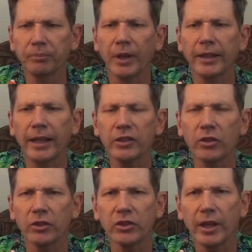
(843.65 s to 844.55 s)
And that's
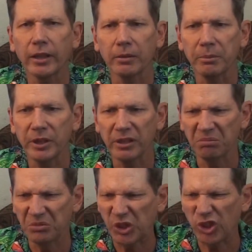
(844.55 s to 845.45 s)
our second big
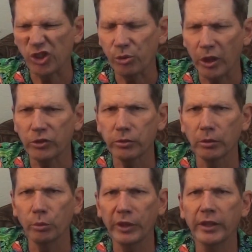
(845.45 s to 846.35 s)

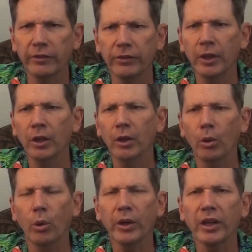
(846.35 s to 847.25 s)
structural way of
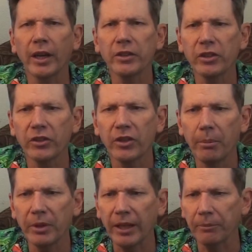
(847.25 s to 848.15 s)
organizing
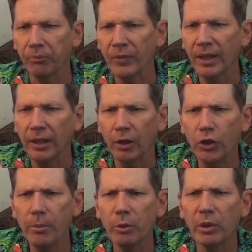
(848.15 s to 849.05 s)
something.
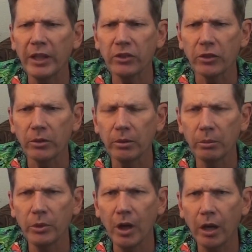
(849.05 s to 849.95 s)
Human relations,
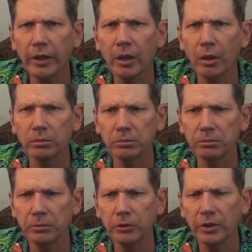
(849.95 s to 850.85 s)
we are going to
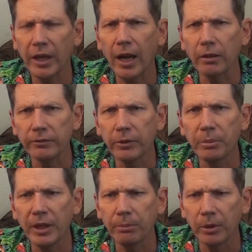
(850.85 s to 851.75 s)
look out for
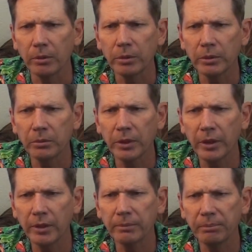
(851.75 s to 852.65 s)
people. We're
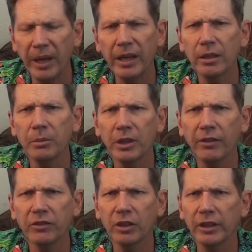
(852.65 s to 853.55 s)
going to pay them
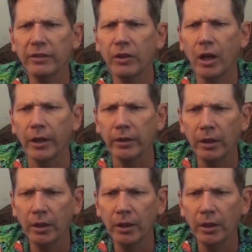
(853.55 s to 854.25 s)
enough to live on.